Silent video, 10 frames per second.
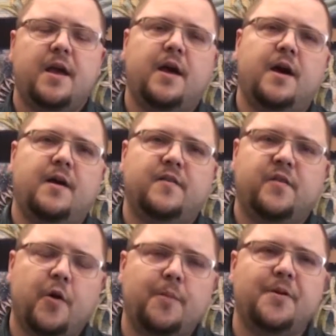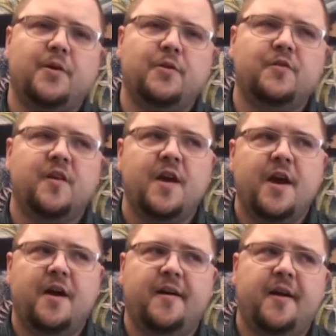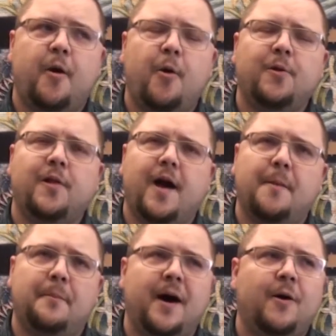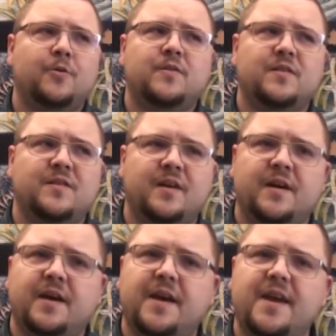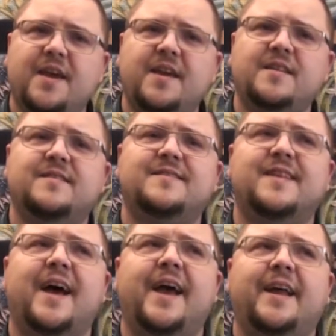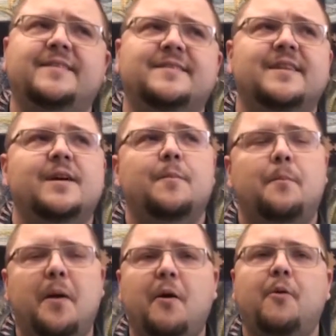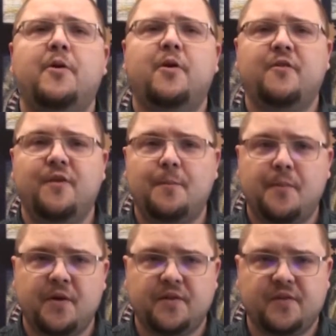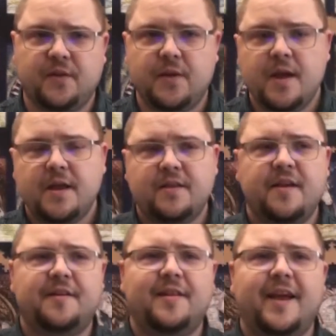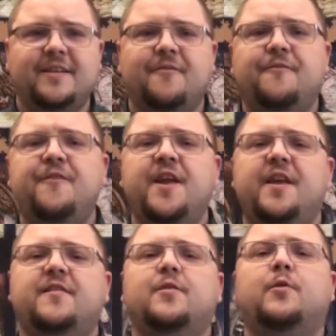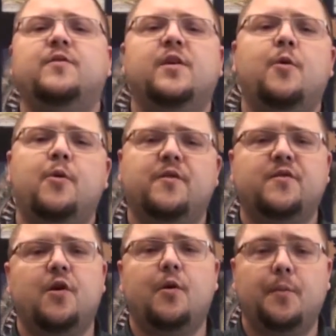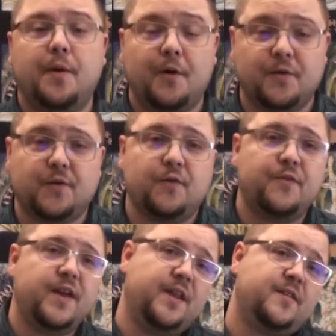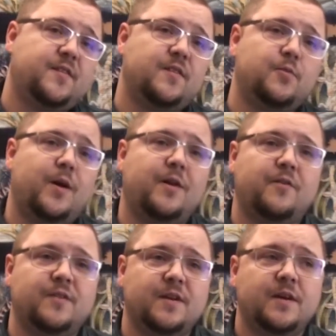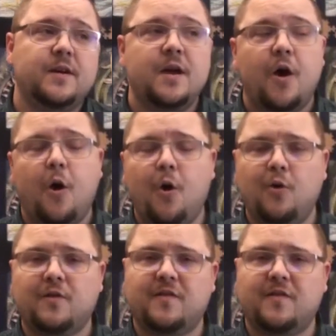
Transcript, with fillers: Uh, Scorpios are all about the inside power of a person. They are like the phoenix of the horoscope. Also, phoenix is one of the old